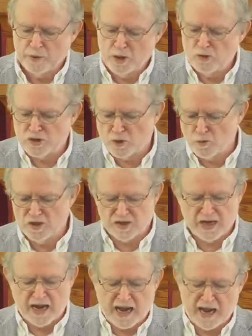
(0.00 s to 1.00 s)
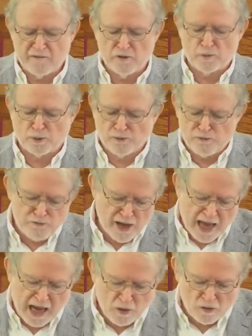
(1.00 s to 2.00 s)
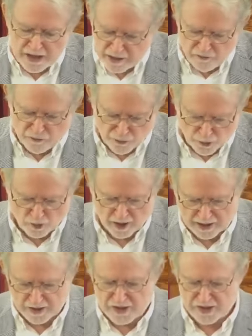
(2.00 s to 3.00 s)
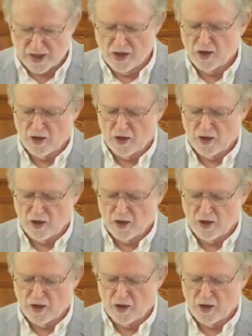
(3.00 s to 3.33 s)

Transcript: Bucer was to have a profound influence